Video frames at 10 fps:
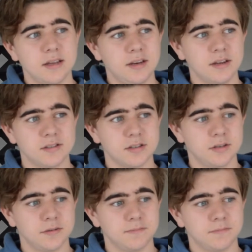does
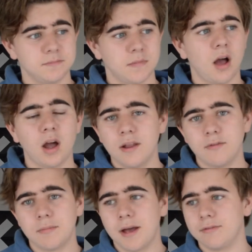high
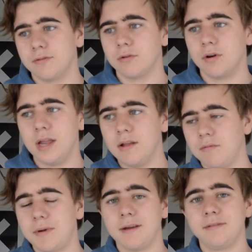level maths or A level
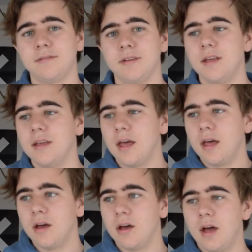maths,
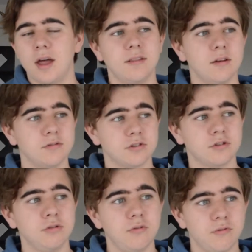and there was a
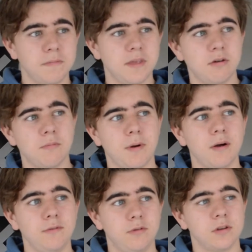student from the year
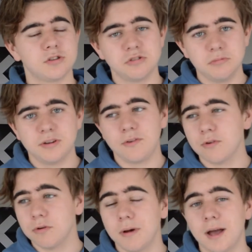above doing extremely
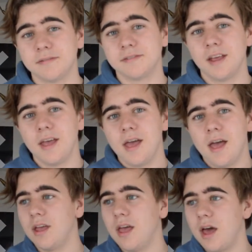difficult maths,
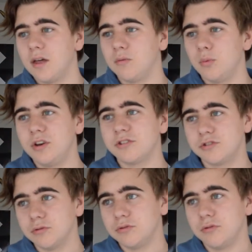and we're just
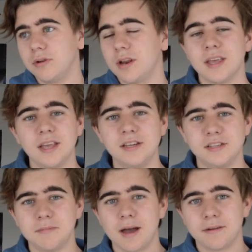all doing like
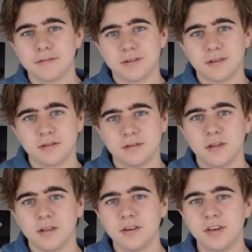easy maths.
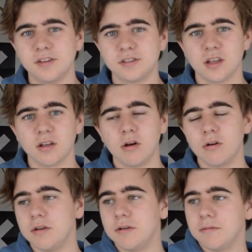And the teacher's like,
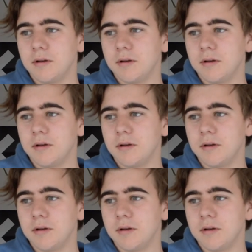oi,